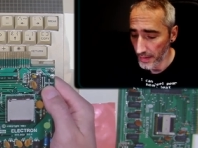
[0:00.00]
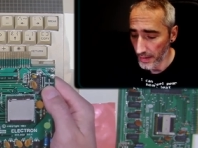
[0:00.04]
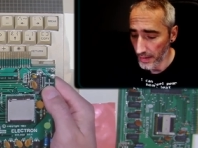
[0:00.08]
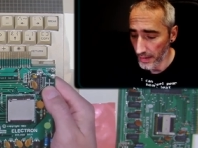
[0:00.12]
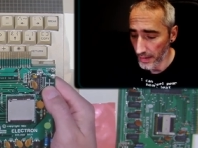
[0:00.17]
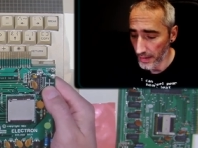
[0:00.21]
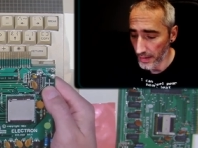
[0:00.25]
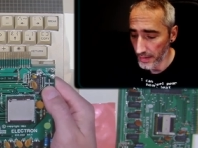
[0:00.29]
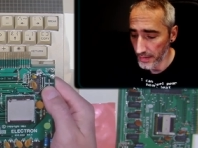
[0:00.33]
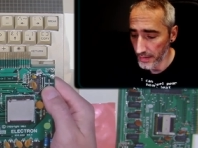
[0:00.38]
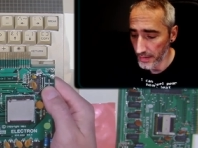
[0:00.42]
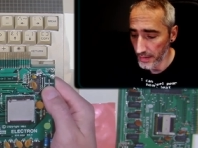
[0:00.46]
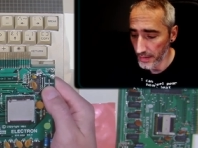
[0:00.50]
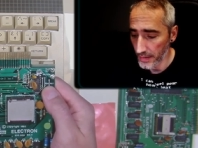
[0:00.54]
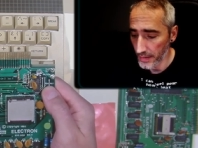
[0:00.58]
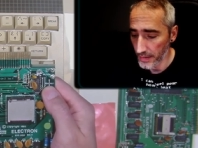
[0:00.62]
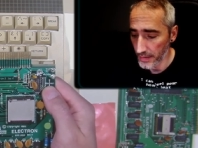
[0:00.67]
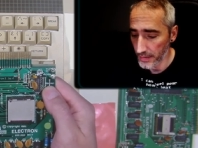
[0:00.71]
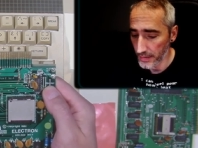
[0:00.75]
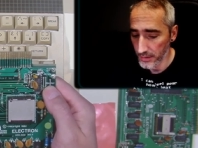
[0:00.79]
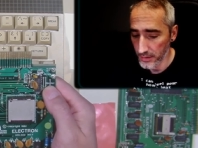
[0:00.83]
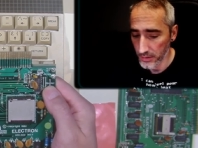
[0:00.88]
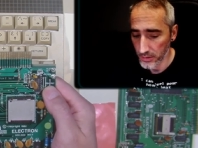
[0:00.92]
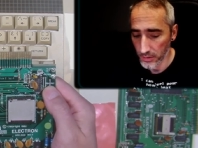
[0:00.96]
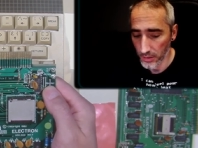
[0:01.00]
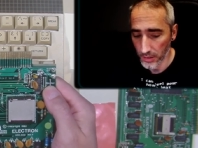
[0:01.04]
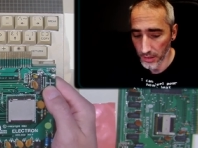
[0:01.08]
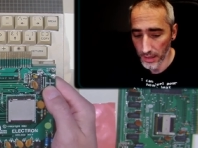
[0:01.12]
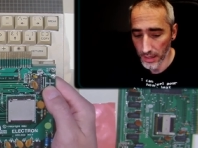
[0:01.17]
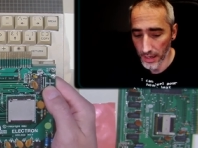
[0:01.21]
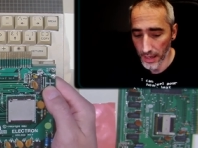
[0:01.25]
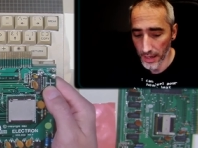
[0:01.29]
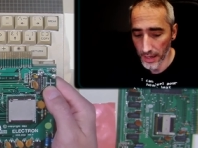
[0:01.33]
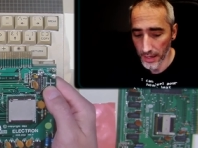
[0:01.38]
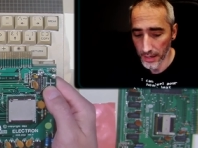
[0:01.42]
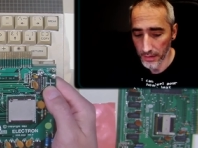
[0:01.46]
and uh, it's not
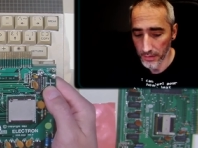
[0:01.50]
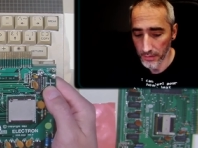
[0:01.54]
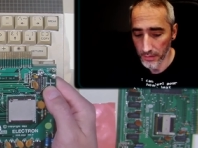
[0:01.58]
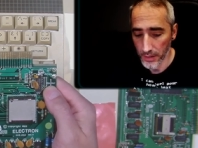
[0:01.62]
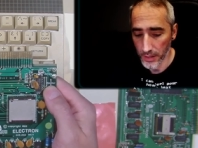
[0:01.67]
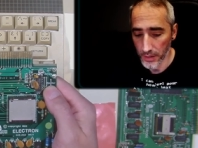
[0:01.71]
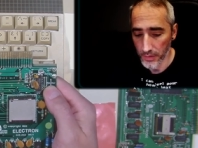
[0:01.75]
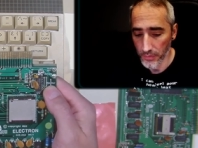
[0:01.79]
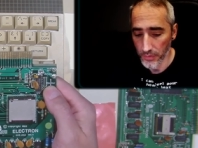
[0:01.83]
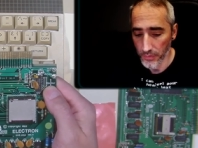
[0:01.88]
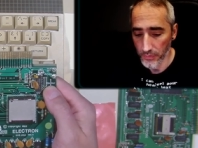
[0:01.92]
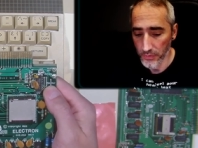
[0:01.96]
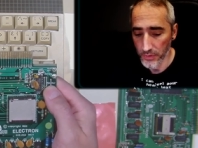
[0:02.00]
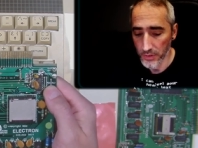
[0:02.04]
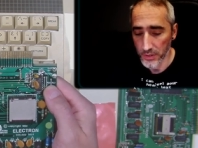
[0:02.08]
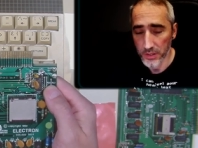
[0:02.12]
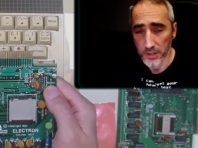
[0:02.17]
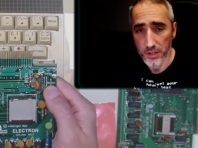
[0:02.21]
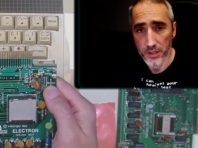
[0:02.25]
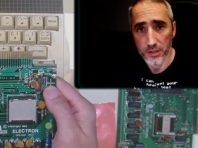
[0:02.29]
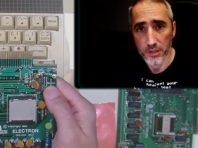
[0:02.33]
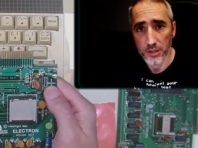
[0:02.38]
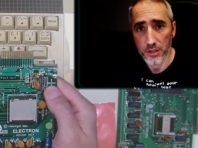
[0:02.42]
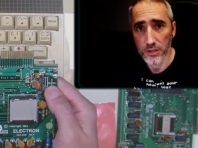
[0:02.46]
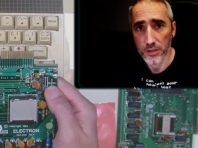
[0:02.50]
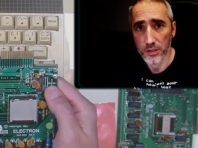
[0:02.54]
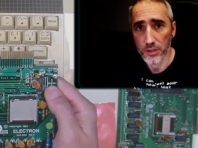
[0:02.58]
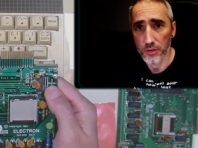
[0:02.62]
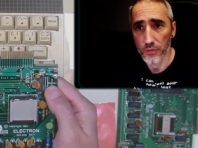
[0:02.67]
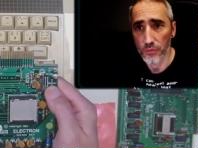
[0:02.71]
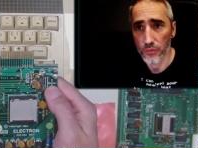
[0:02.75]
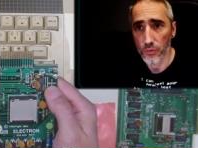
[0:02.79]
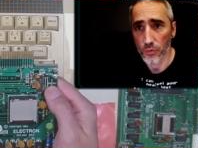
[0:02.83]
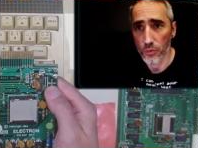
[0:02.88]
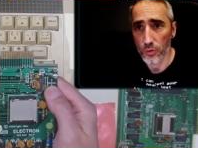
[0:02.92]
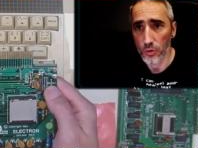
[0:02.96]
like uh, with the
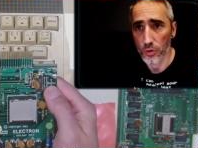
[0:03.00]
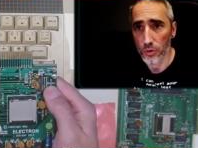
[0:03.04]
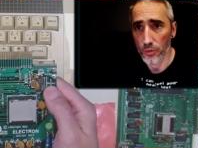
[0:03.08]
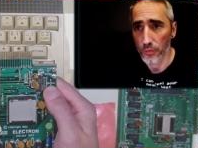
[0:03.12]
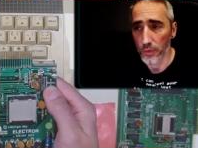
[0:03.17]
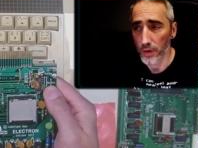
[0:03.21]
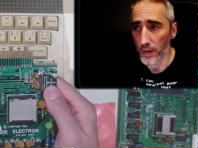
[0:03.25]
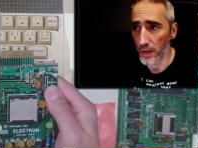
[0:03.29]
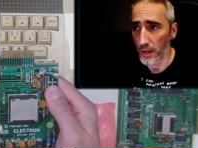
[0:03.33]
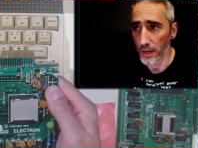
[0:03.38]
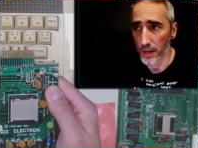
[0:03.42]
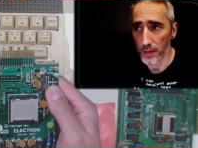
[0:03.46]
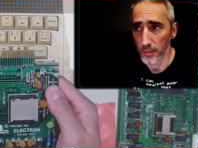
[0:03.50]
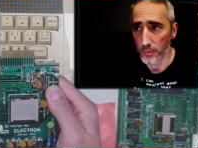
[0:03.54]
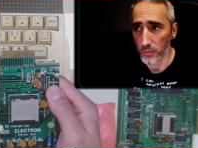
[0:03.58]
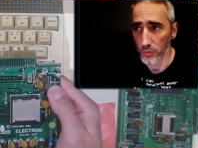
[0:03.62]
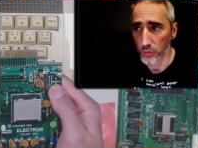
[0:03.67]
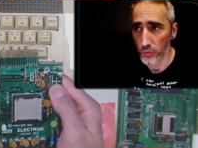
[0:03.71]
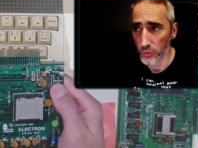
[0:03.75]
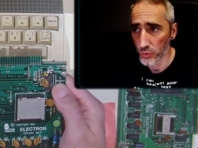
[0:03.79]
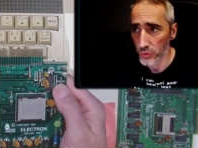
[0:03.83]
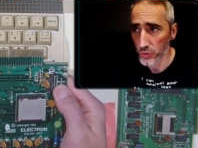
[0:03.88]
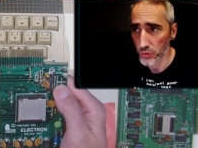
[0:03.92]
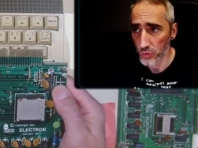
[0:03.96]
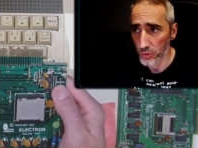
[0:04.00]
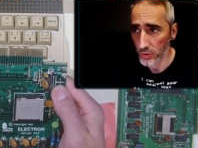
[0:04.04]
C64 where I'm used